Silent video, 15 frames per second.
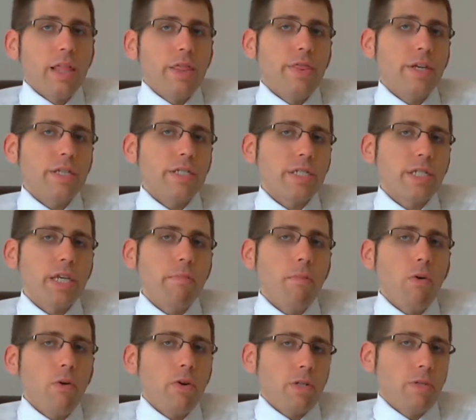things get
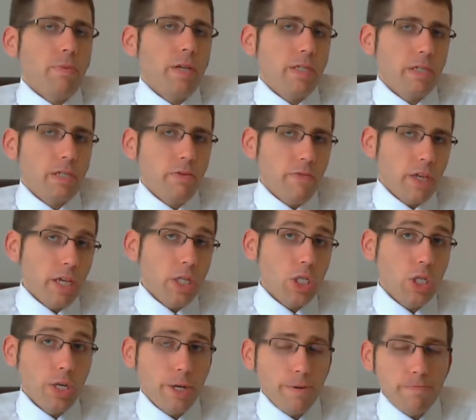more expensive
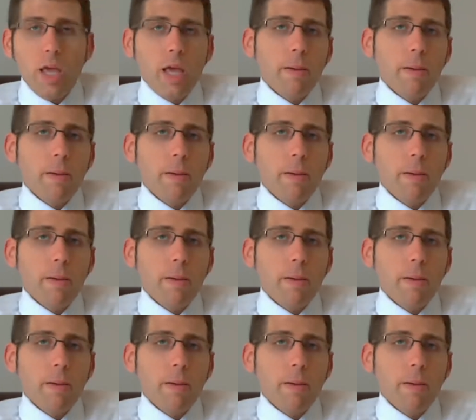each year.